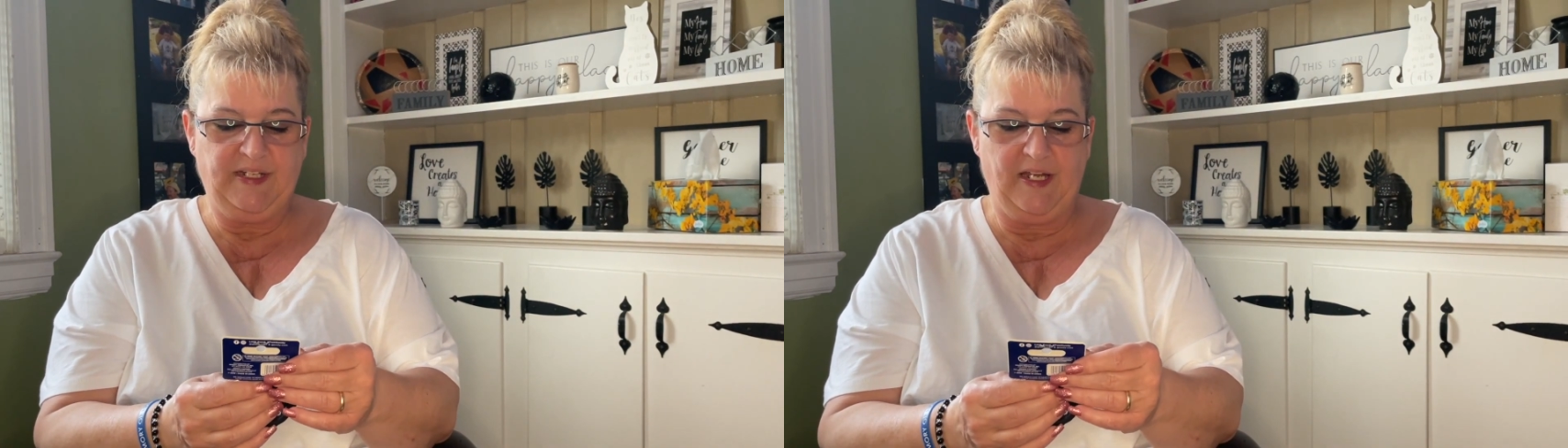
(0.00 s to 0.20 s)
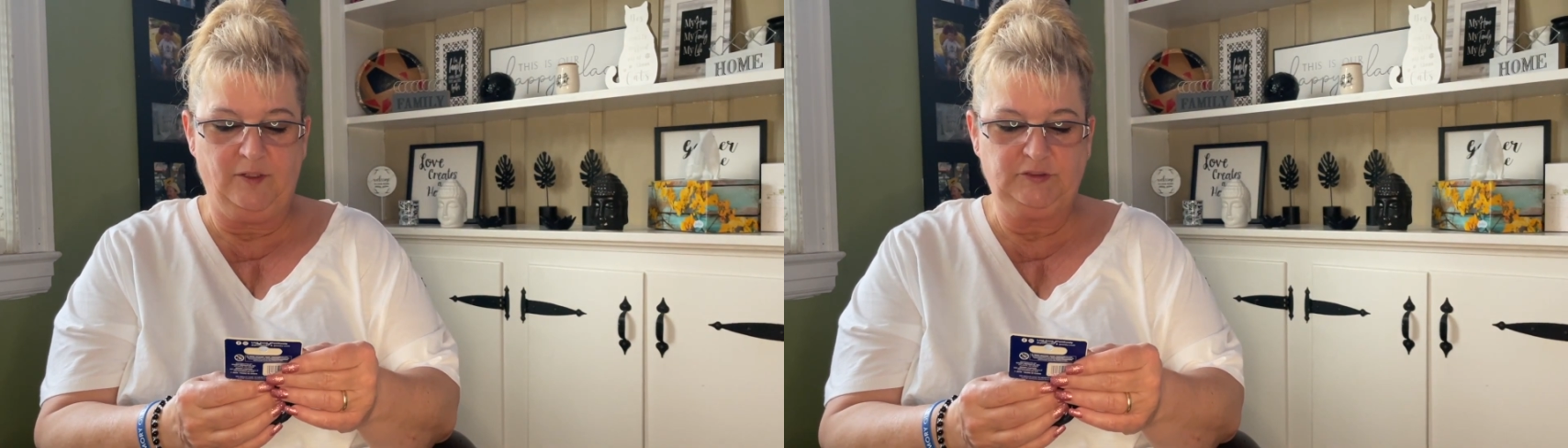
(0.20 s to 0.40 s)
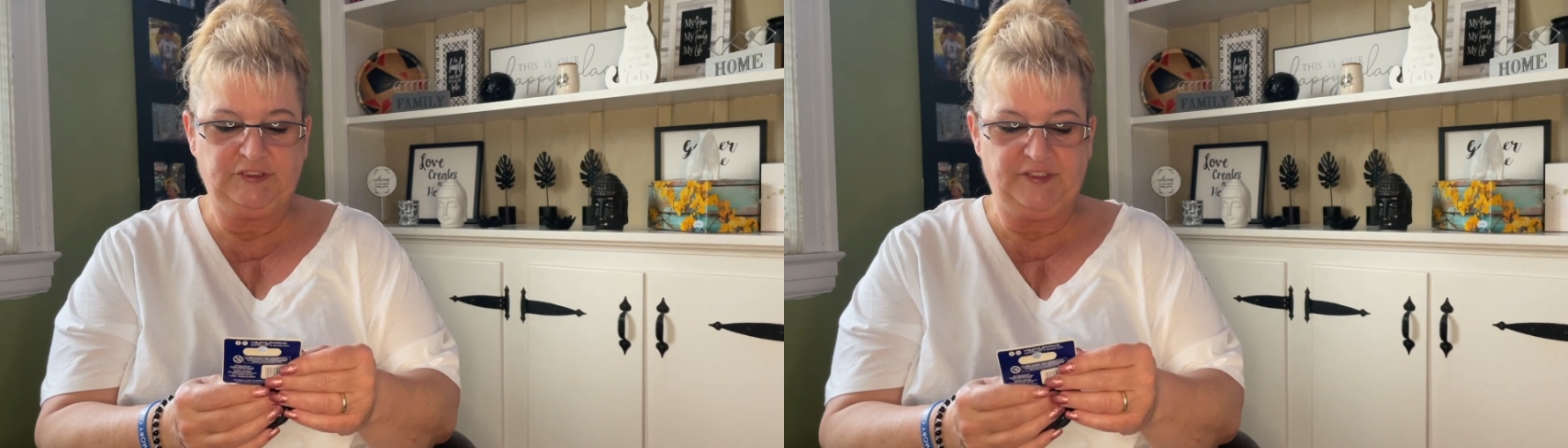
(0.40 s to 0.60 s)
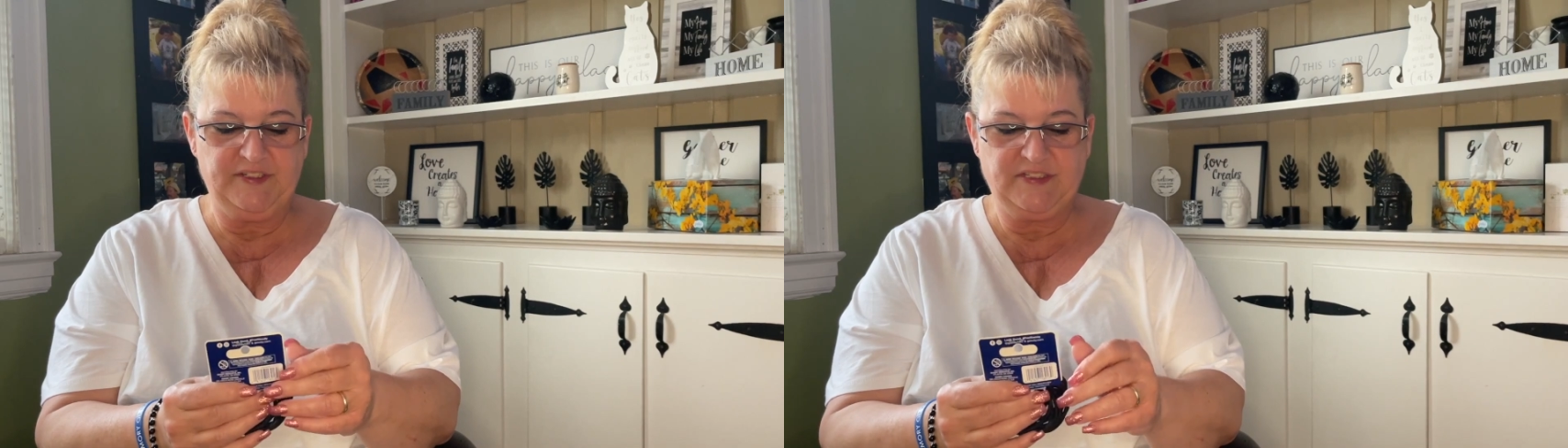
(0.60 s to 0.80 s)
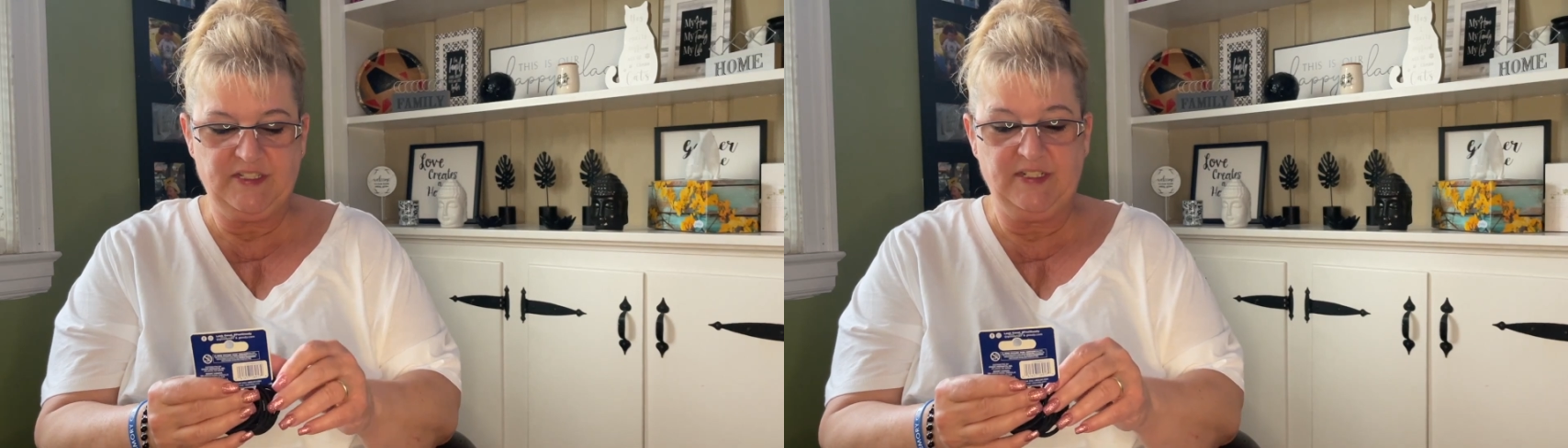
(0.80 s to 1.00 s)

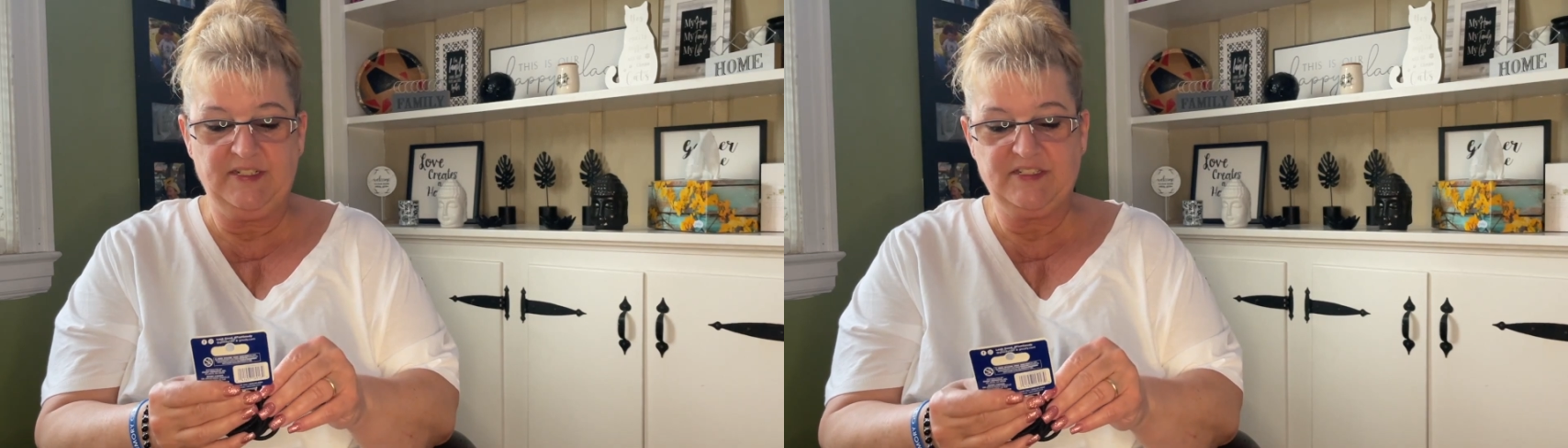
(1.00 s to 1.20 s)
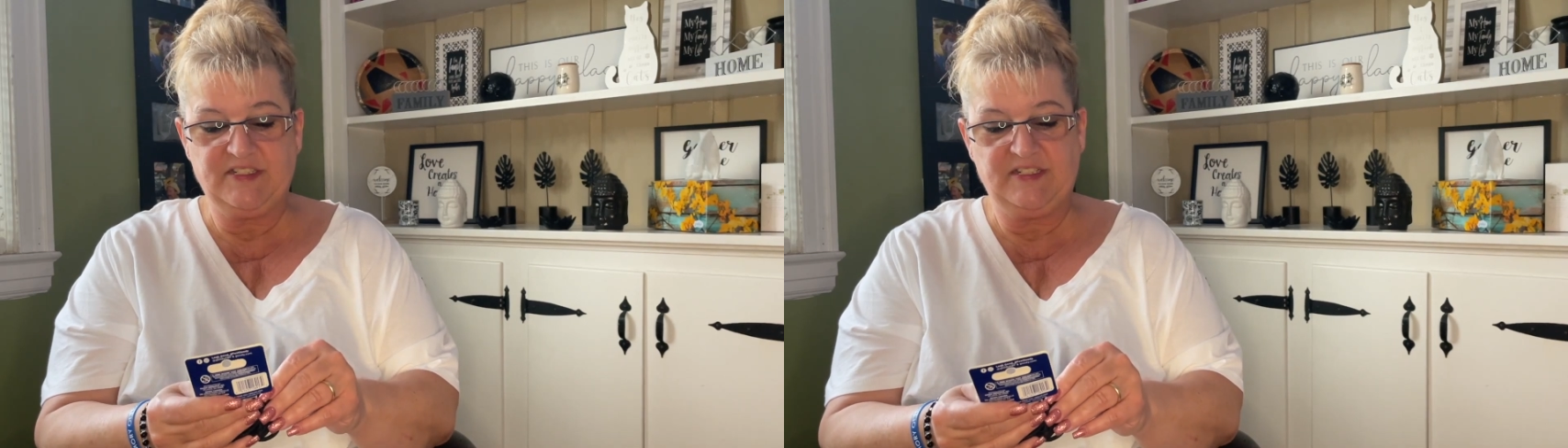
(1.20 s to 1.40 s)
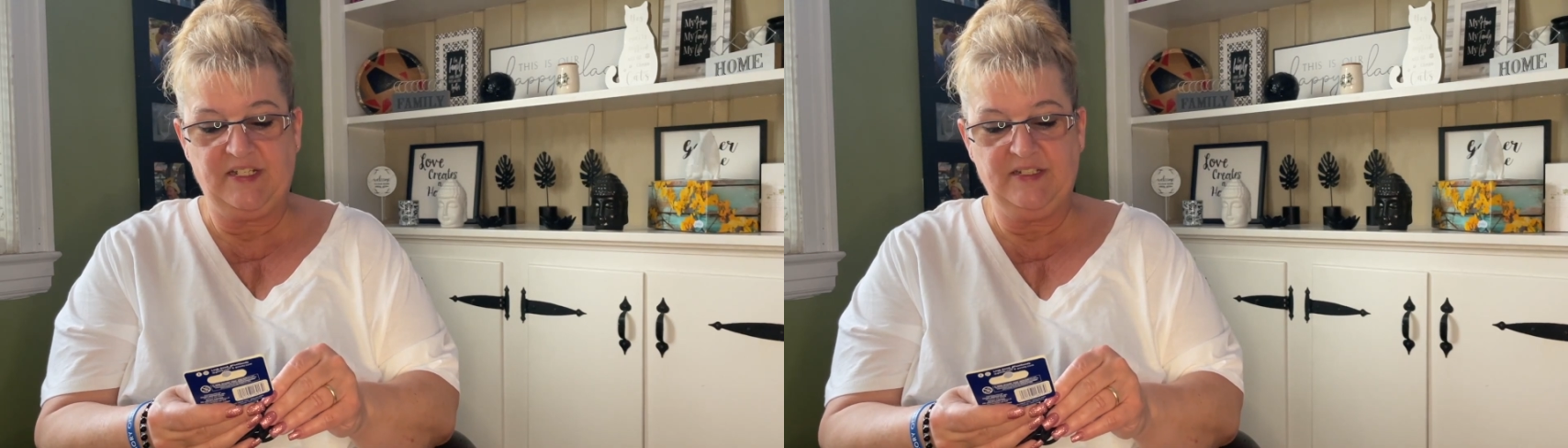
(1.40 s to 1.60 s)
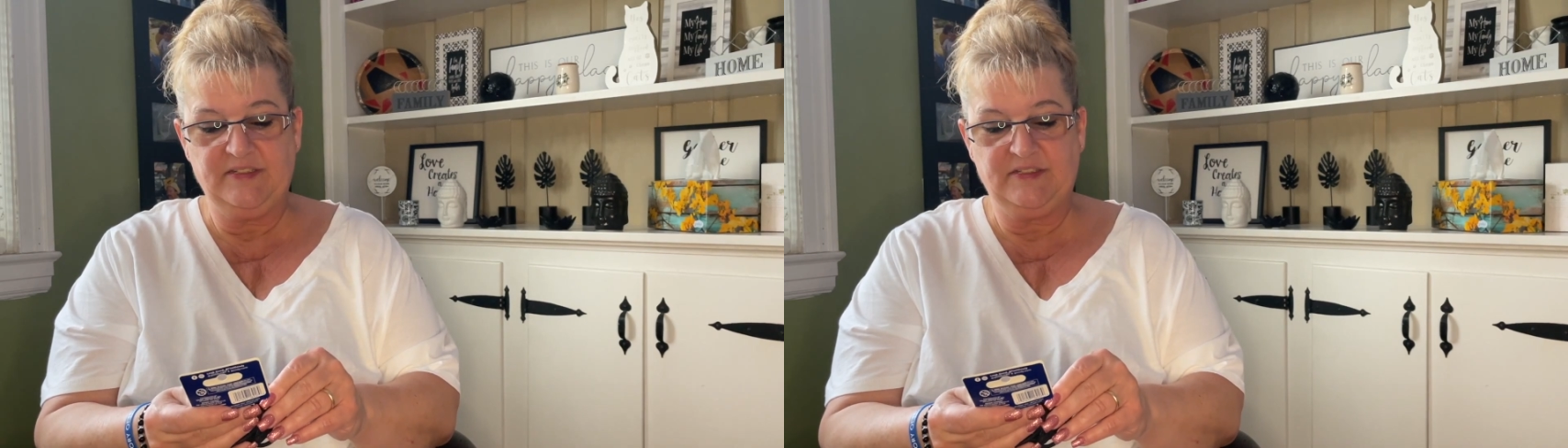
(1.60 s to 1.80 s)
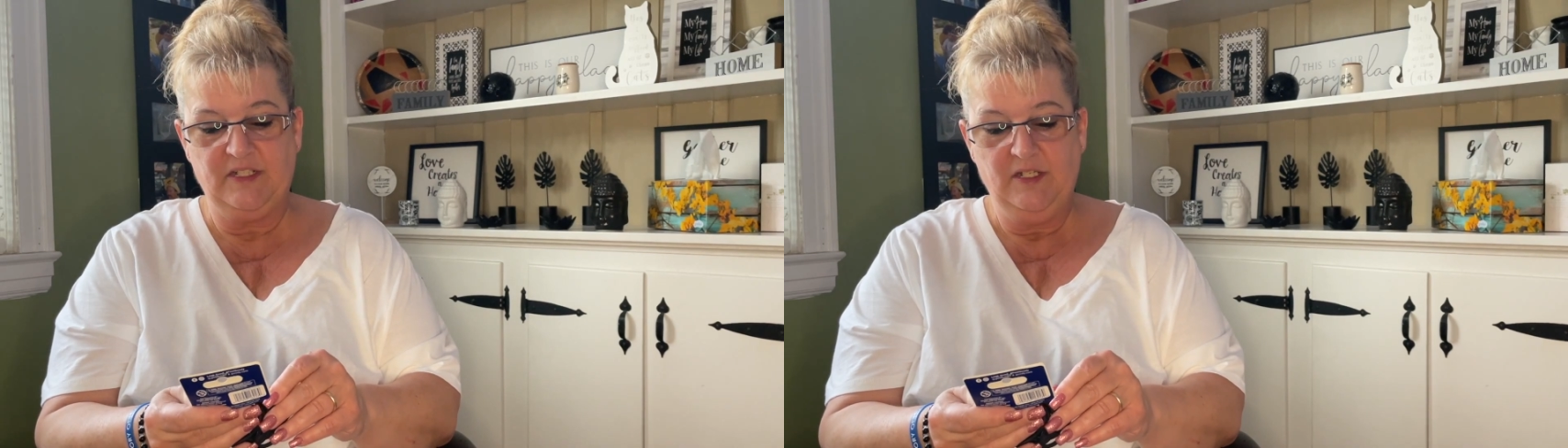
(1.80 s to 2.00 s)
Ouchless, and it
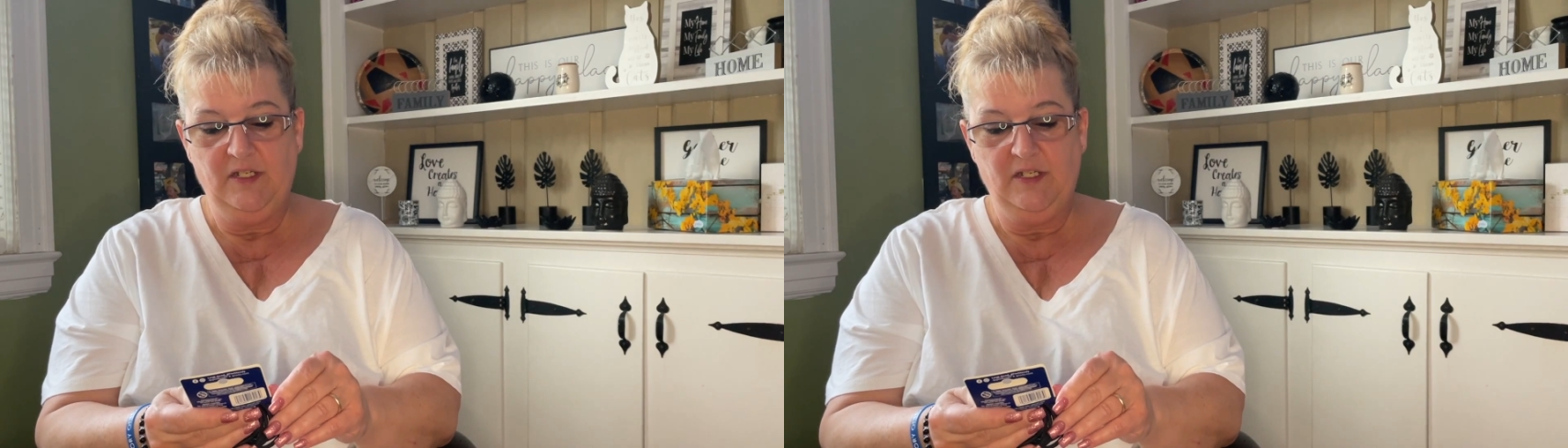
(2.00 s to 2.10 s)
says